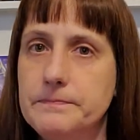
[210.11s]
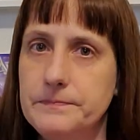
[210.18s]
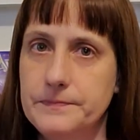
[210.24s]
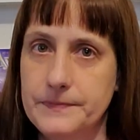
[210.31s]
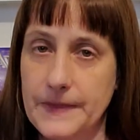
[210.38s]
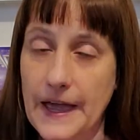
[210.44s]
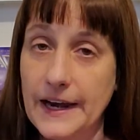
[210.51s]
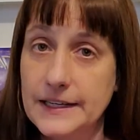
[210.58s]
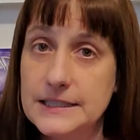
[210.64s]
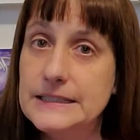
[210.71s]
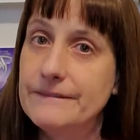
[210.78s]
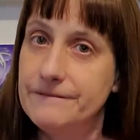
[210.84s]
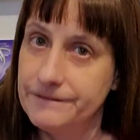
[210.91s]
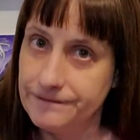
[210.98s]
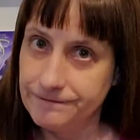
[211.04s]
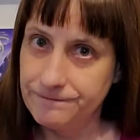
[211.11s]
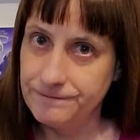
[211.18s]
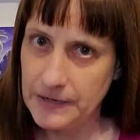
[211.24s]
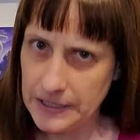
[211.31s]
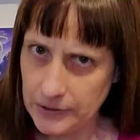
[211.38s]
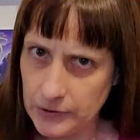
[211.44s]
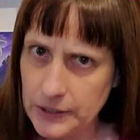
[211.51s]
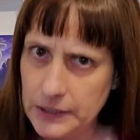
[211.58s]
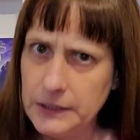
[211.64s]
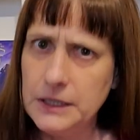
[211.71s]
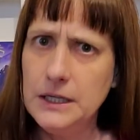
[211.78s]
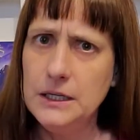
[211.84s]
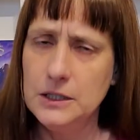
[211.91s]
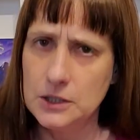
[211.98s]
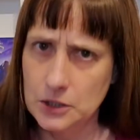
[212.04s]
that is a
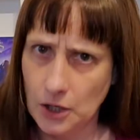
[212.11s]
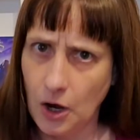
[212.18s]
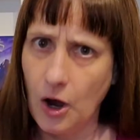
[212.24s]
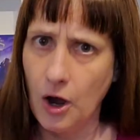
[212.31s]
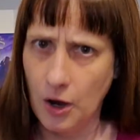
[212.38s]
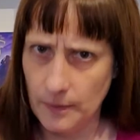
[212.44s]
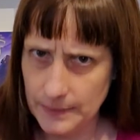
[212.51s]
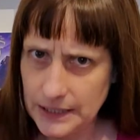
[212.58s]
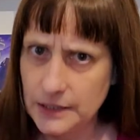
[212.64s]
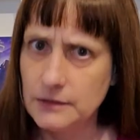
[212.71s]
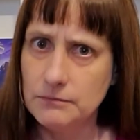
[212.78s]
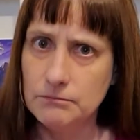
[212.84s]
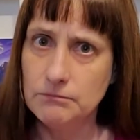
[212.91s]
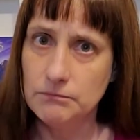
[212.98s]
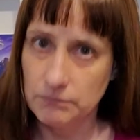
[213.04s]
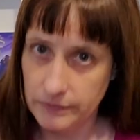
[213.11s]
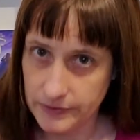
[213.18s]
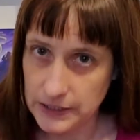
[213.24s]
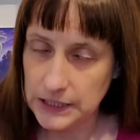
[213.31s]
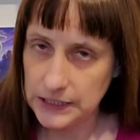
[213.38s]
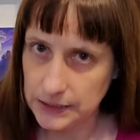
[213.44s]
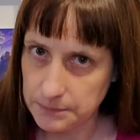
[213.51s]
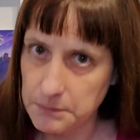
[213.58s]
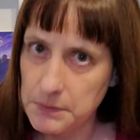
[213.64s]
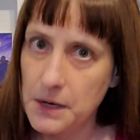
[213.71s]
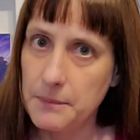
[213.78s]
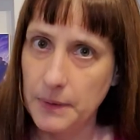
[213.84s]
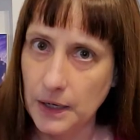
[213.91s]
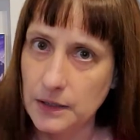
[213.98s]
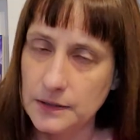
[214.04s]
very common theme
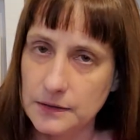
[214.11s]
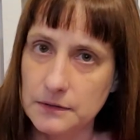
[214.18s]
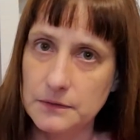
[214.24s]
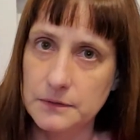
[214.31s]
among